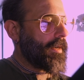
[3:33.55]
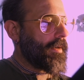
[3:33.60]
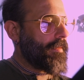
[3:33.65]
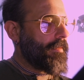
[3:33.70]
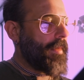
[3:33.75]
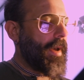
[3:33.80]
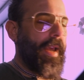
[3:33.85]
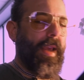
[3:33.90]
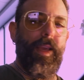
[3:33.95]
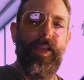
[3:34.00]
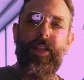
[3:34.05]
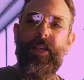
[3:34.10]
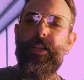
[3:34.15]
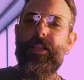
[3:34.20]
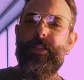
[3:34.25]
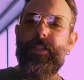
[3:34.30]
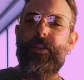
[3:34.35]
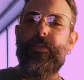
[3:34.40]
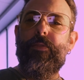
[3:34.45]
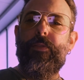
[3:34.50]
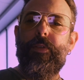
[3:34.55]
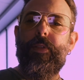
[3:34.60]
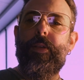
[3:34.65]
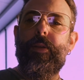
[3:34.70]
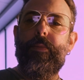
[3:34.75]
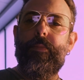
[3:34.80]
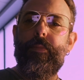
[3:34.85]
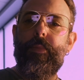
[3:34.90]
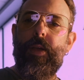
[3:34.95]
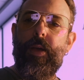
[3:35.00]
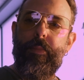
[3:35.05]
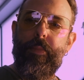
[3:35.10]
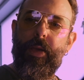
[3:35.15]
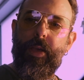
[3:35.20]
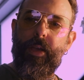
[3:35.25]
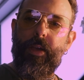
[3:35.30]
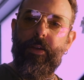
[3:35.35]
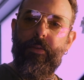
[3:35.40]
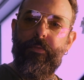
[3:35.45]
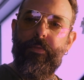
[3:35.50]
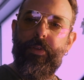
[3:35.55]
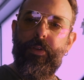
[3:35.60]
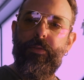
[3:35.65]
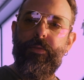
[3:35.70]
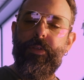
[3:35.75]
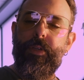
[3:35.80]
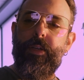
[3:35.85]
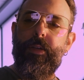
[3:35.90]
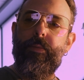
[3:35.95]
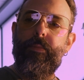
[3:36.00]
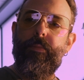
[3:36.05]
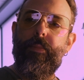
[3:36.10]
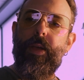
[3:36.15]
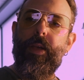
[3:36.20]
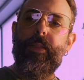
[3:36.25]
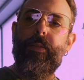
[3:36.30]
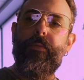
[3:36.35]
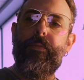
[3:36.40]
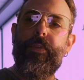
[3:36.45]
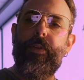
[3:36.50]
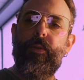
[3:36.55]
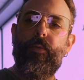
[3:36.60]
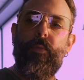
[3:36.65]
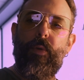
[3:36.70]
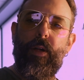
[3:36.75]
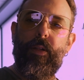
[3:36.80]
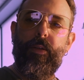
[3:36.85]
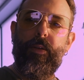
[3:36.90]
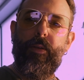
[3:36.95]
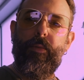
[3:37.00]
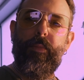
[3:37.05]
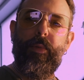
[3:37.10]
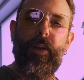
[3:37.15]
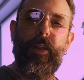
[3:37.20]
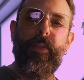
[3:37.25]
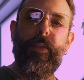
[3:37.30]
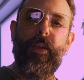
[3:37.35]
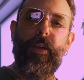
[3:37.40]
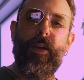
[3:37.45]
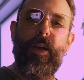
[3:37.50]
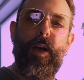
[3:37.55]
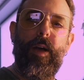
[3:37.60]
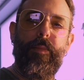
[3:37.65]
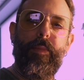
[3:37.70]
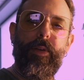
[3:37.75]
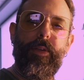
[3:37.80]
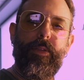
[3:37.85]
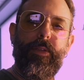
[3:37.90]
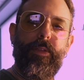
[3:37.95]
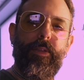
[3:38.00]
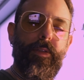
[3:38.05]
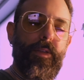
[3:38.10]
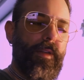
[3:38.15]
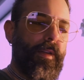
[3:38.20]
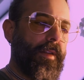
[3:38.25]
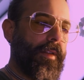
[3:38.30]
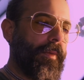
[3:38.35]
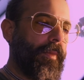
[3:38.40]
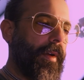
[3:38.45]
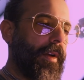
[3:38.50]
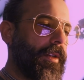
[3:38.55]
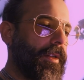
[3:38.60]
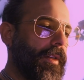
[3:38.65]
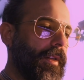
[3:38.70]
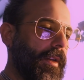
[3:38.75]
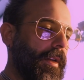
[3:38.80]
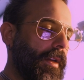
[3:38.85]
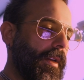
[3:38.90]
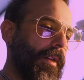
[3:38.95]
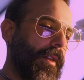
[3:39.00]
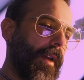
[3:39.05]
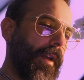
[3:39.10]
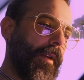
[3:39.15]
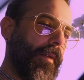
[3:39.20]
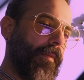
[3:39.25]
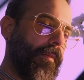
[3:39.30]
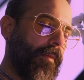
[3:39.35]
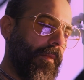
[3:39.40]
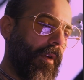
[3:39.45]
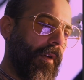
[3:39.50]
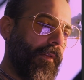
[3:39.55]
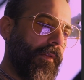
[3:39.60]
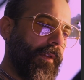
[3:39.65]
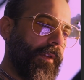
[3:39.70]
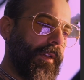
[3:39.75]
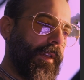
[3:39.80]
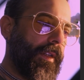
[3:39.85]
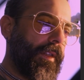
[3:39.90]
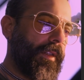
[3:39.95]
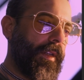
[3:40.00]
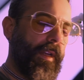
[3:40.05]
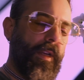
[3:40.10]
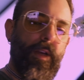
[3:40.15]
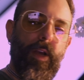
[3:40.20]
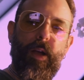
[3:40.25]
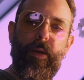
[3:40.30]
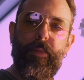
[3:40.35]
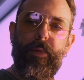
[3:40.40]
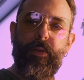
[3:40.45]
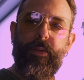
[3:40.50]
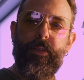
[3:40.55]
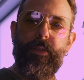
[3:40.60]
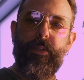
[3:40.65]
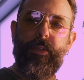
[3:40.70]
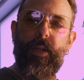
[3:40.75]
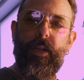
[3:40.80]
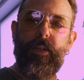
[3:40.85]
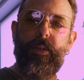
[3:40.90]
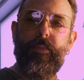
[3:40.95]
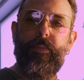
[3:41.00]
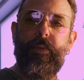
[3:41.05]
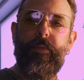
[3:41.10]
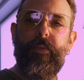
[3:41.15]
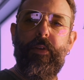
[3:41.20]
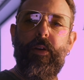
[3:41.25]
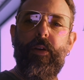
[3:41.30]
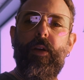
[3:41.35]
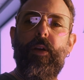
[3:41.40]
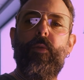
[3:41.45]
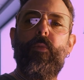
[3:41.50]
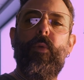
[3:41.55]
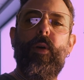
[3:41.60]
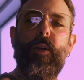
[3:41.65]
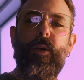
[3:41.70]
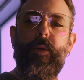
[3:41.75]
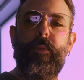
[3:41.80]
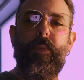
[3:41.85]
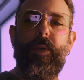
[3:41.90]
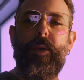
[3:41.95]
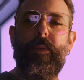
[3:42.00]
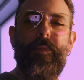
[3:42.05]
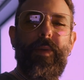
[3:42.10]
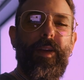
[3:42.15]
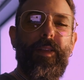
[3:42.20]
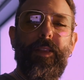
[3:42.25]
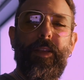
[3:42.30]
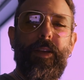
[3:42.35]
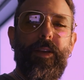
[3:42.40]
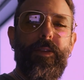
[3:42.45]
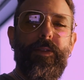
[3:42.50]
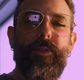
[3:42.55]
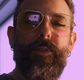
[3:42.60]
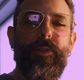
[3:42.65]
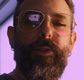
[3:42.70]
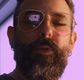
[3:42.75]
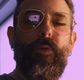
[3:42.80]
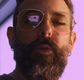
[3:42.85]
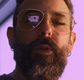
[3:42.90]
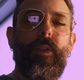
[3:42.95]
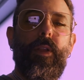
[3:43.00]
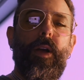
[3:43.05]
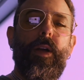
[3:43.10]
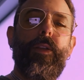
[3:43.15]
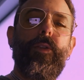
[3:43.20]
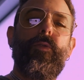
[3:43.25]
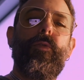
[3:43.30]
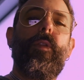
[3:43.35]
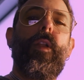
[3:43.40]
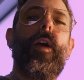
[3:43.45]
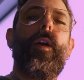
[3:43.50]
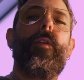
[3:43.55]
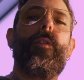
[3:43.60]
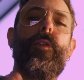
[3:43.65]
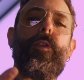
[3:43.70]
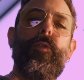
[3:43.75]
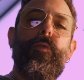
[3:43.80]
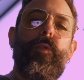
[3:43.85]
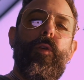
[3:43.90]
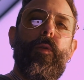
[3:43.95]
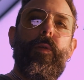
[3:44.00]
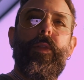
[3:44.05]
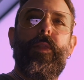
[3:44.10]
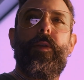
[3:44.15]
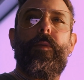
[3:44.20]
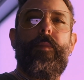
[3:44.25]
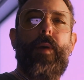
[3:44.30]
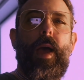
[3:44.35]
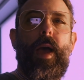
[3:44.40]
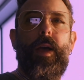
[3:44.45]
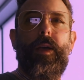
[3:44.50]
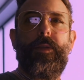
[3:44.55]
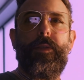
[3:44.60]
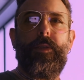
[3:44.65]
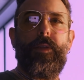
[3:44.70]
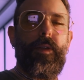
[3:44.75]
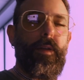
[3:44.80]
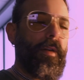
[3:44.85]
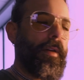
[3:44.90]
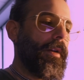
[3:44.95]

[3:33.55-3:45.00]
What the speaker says: make it easy for them, not make it confusing, make them feel welcome. And I think comics, especially like Marvel and DC comics, tend to be very unwelcoming, mainly because their storylines rely on you knowing the past.